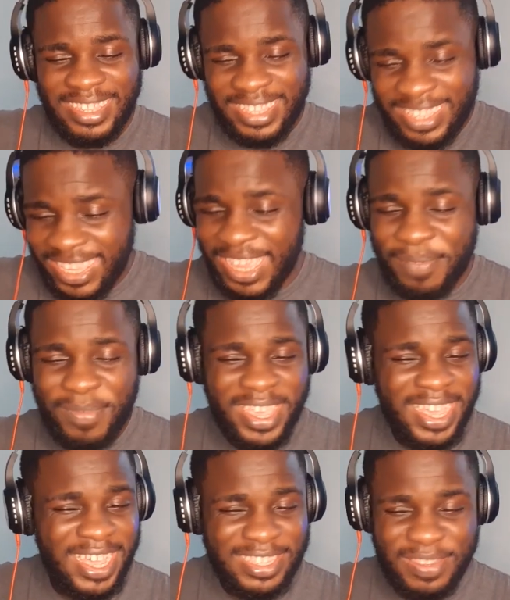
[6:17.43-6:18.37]
Came
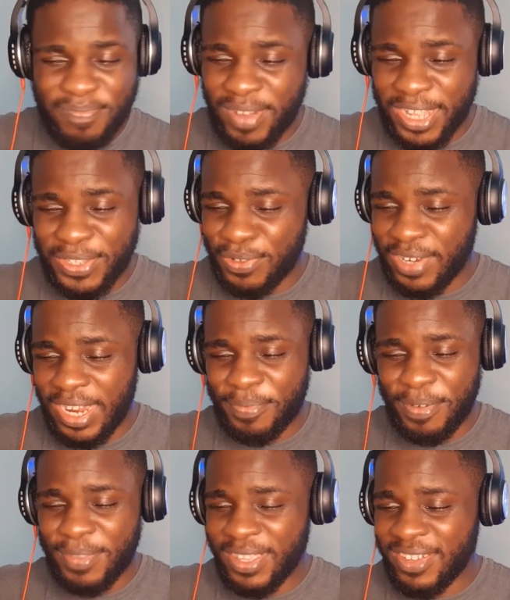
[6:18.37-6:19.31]
here as a battle
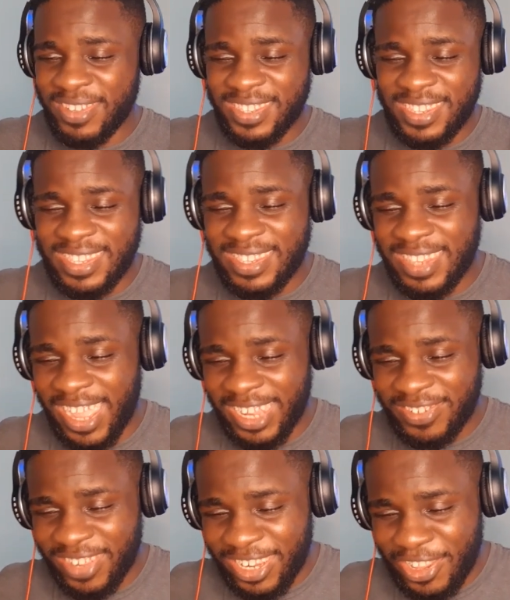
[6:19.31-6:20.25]
rapper because he's
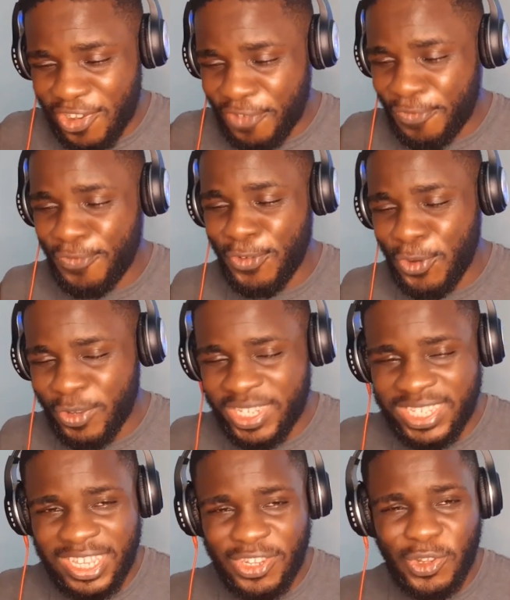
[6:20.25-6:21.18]
actually
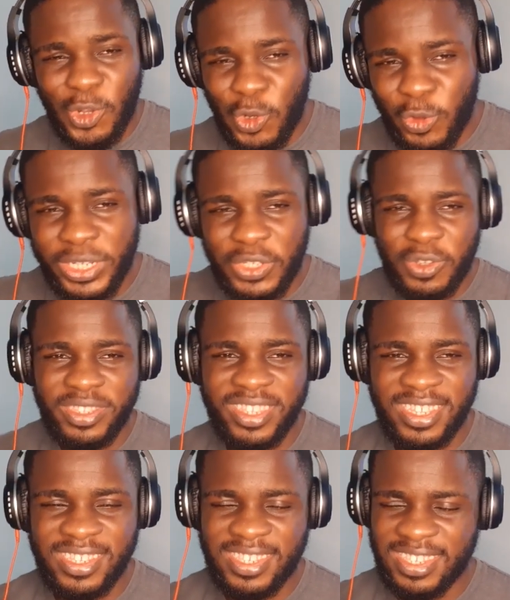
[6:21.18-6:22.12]
unloading and unloading on
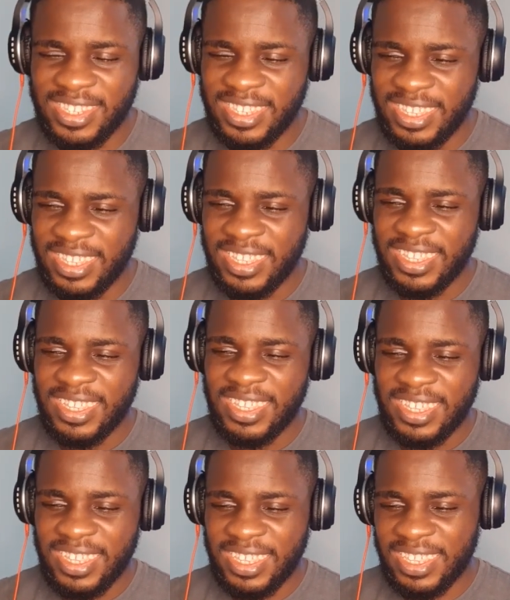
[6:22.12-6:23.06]
this.
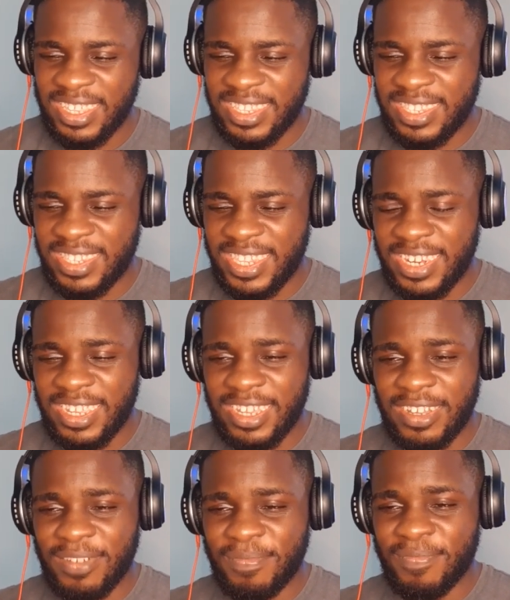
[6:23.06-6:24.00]
He said,
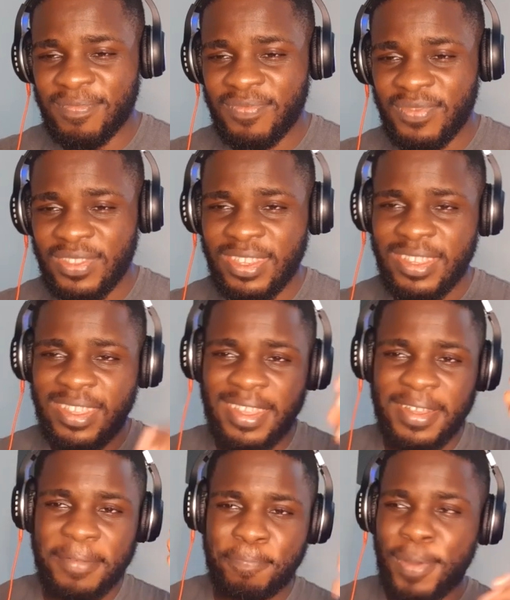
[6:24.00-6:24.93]

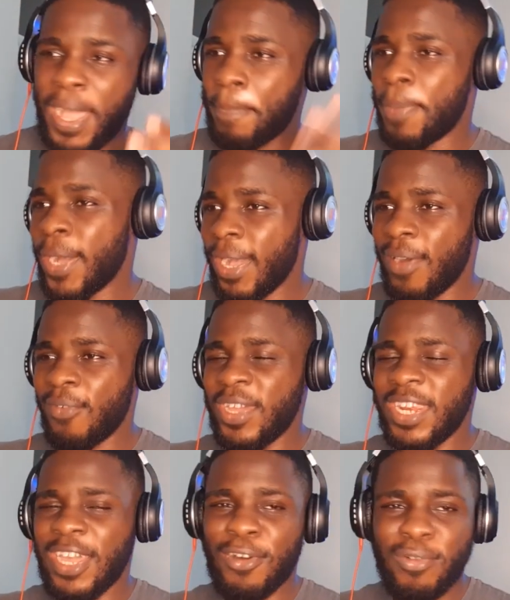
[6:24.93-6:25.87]
Papa,
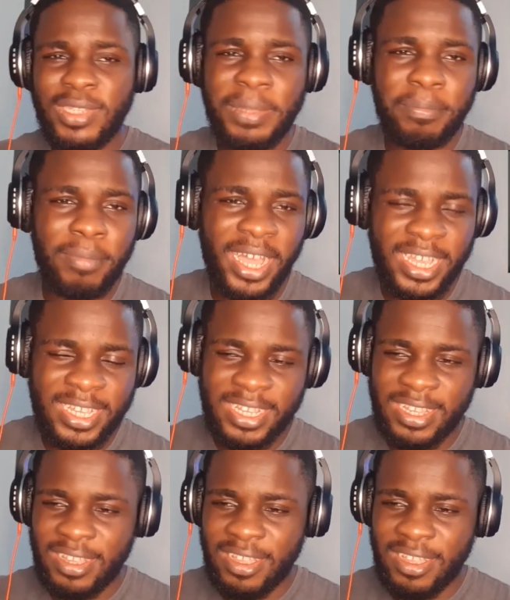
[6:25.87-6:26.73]
when I hold the mark,